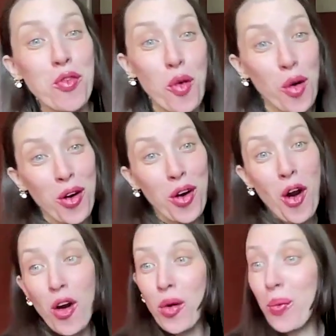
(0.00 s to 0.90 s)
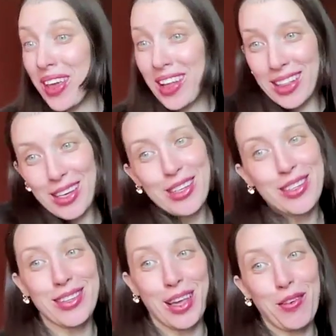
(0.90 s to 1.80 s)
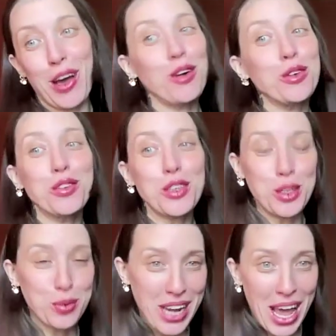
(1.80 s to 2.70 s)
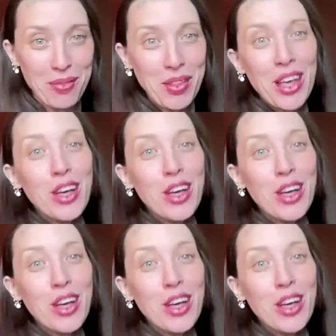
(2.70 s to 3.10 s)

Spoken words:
for our weekly Safehouse Q&A.